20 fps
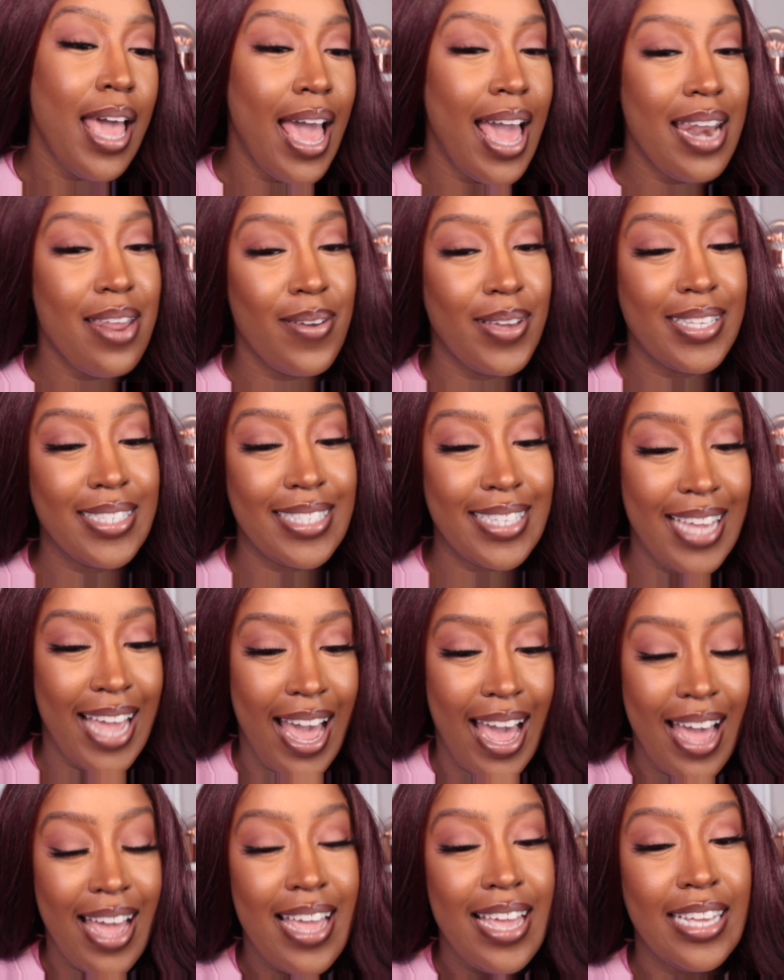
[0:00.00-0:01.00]
Anyways,
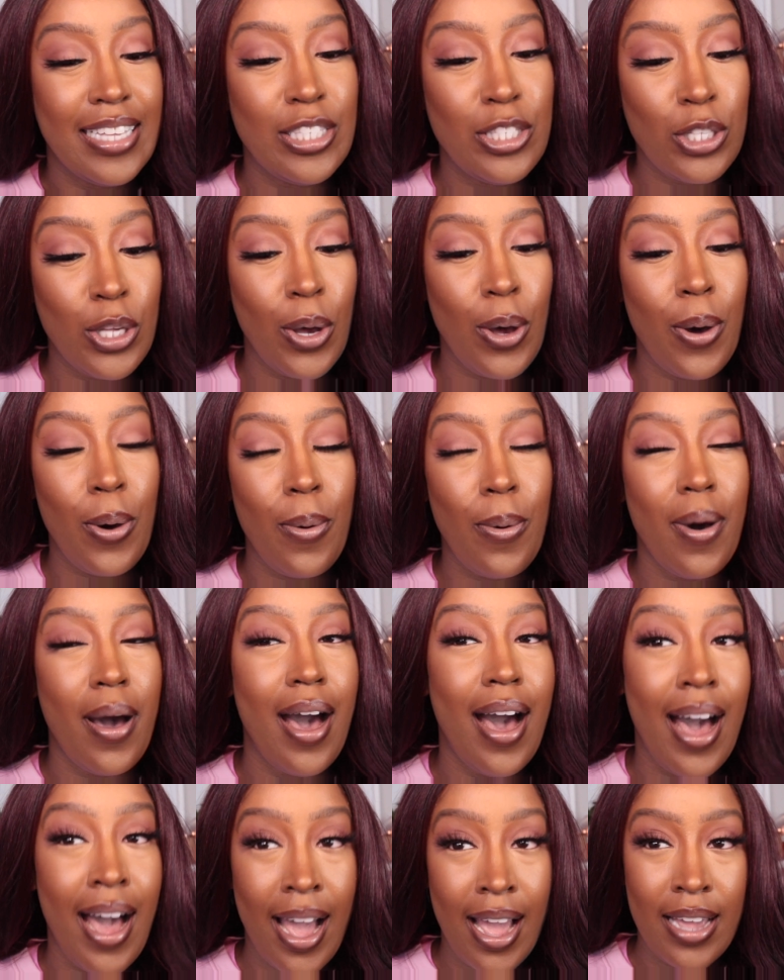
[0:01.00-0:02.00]
yeah,
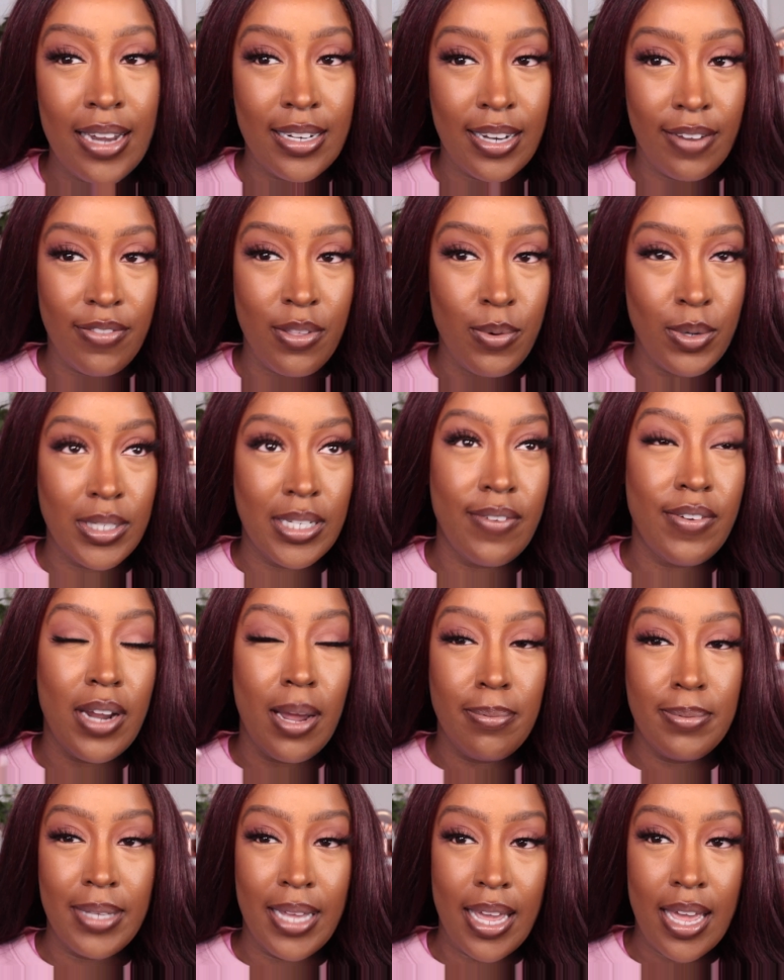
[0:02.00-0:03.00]
so I definitely wanted to give
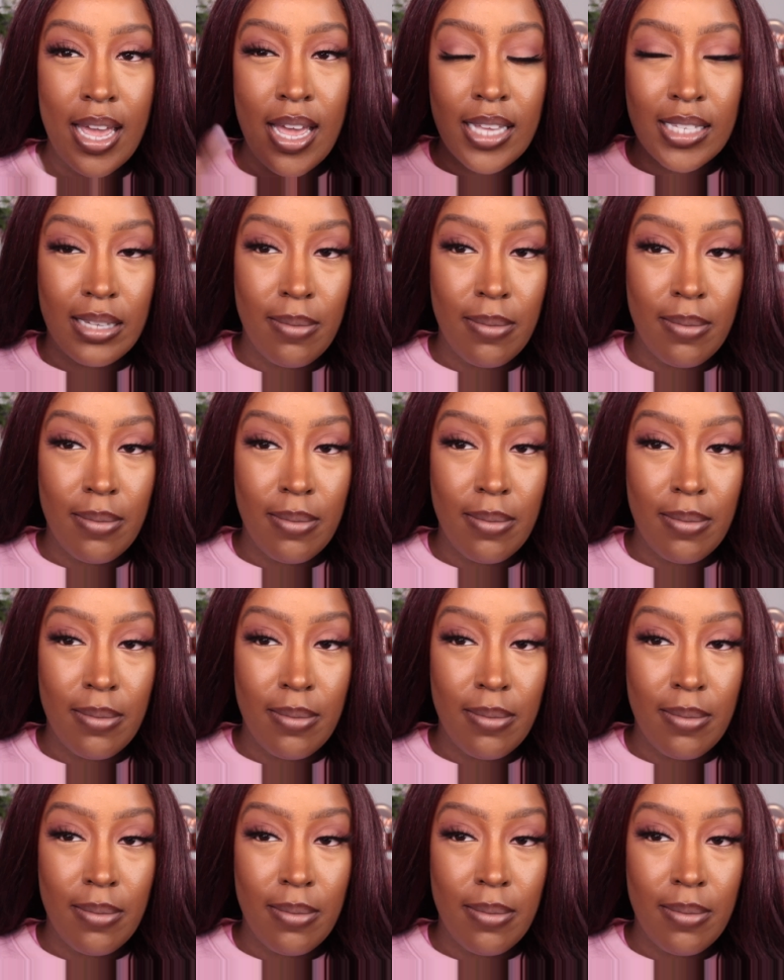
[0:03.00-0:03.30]
an update.